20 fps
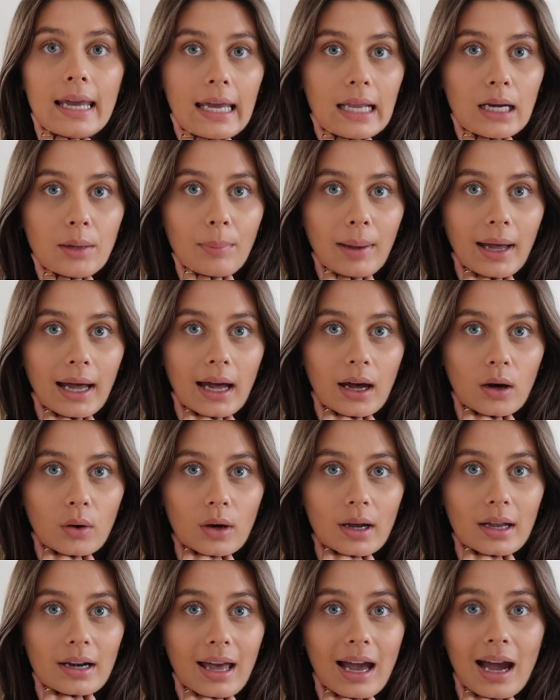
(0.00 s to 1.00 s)
in
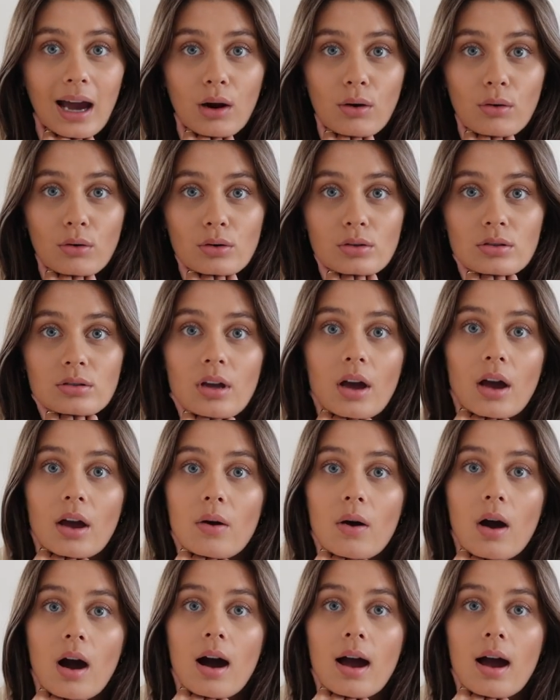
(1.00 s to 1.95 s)
about an hour or so